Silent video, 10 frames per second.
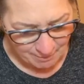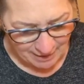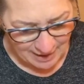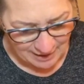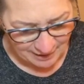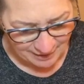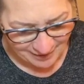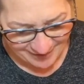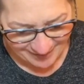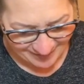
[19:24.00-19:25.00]
back.
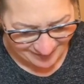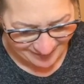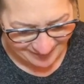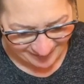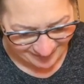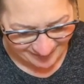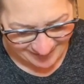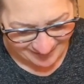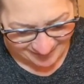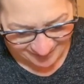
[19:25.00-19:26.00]

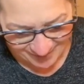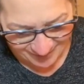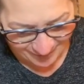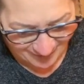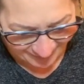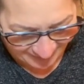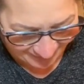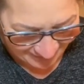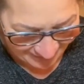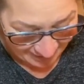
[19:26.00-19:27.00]
That is going wild
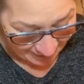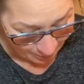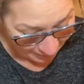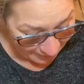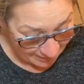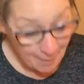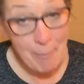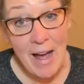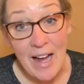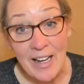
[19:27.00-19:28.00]
there. We're going to come
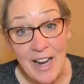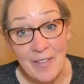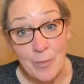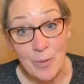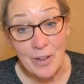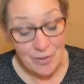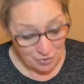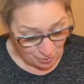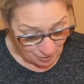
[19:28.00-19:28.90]
back, and then we're going to do